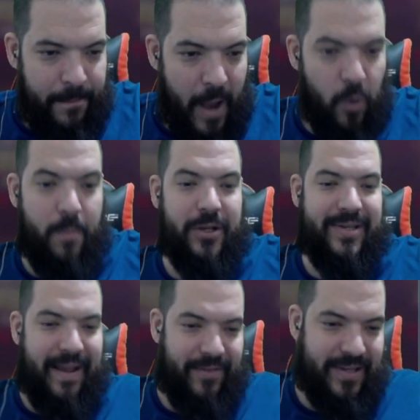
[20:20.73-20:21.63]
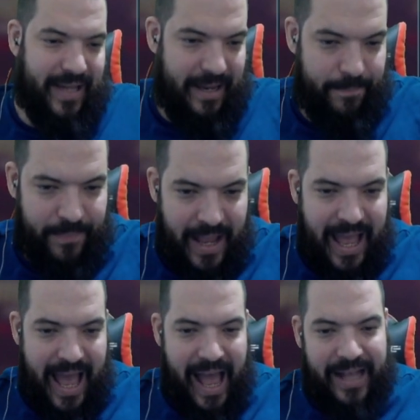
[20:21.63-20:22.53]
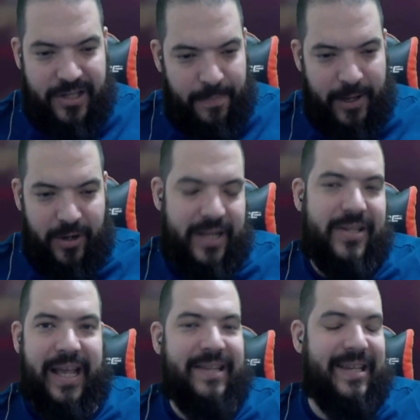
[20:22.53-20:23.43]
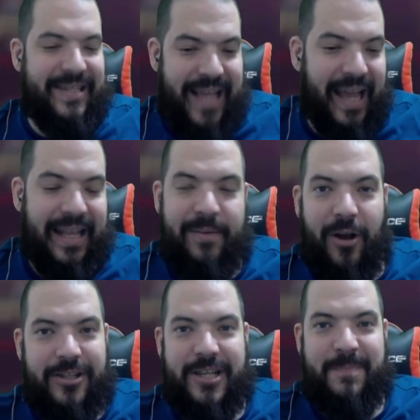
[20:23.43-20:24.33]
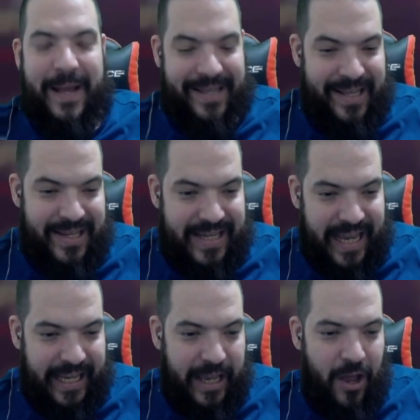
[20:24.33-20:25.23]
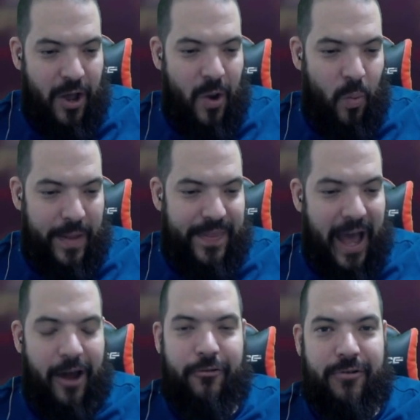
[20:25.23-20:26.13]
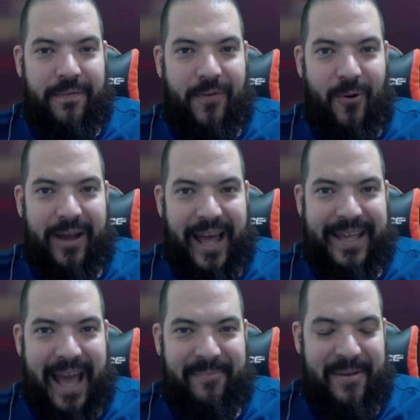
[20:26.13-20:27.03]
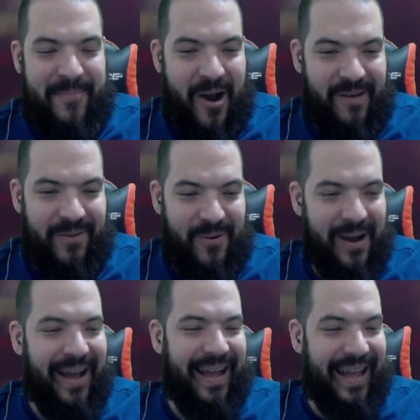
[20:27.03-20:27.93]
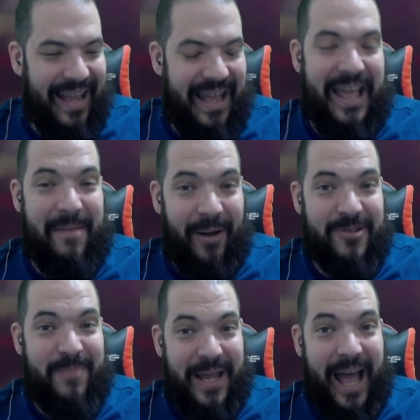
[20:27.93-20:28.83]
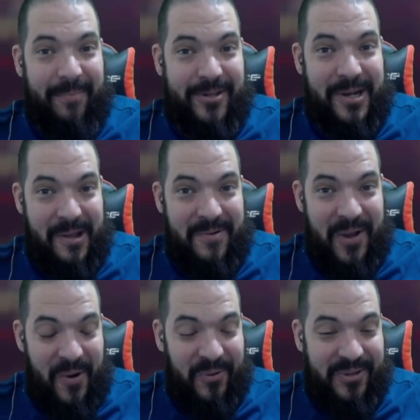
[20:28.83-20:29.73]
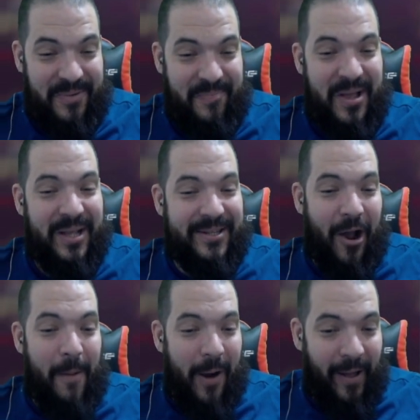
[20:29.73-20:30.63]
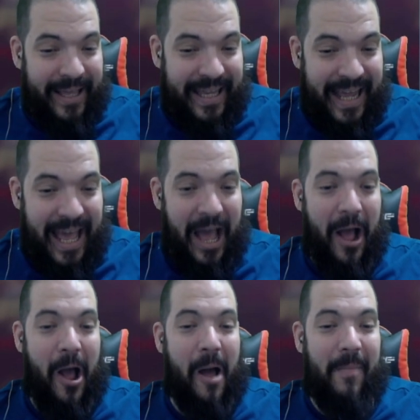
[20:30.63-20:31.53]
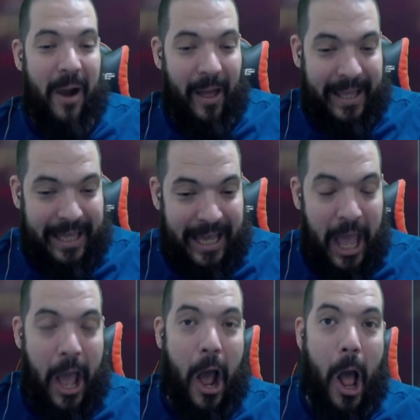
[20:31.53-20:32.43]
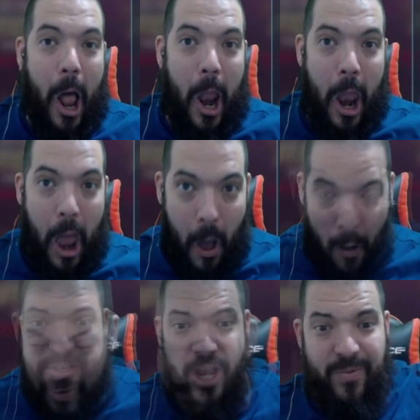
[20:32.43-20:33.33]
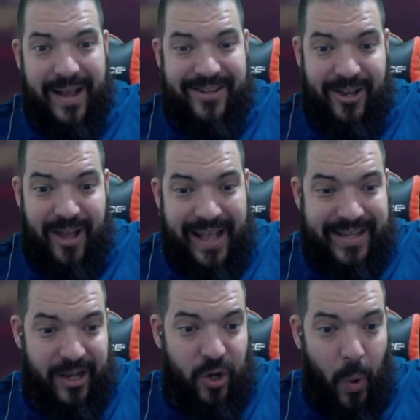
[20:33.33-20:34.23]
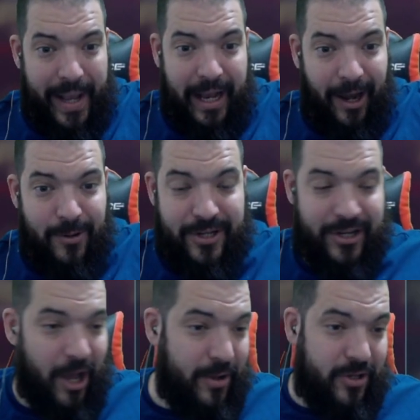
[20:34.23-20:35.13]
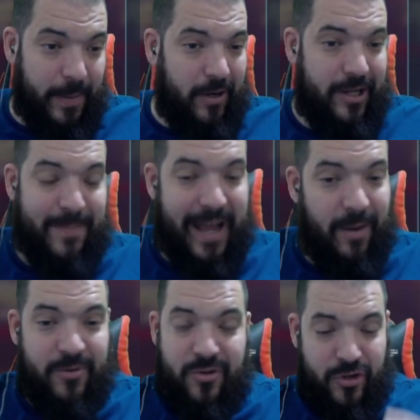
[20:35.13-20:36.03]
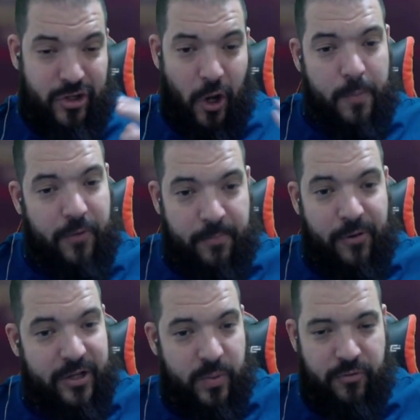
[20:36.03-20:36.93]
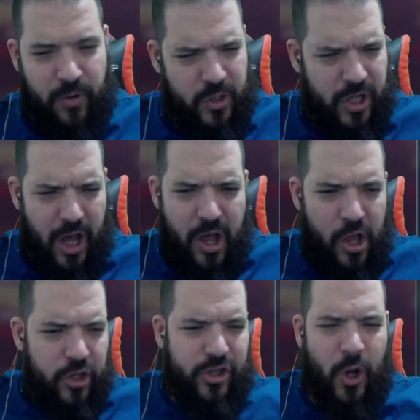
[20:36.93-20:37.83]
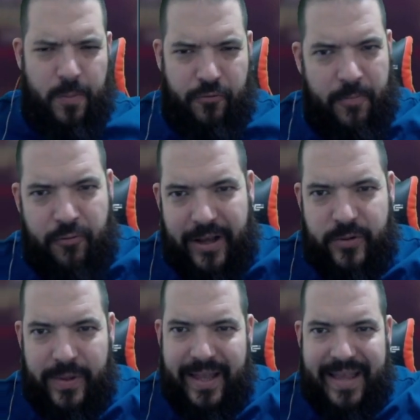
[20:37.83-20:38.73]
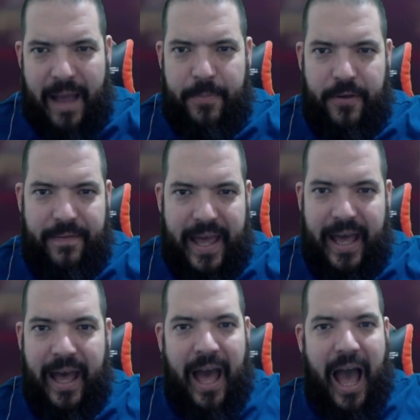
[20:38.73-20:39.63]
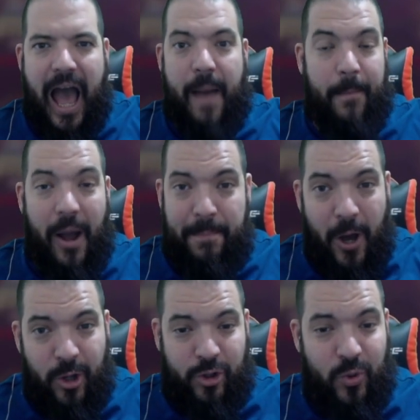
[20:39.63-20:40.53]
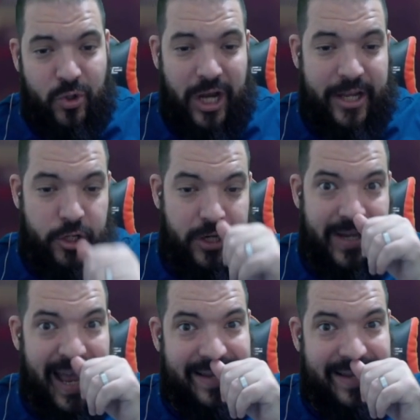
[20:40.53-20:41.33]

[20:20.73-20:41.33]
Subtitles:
Ultimate 17. And to be honest, it's exactly what I was expecting to see with that 104k Captain Marvel. It must be absolutely awesome. So I'm liking it. I'm liking it a lot. So as a quick closing note, and to be honest, man, I'm just super impressed with the roster, super impressed with the depth of it. My personal changes, as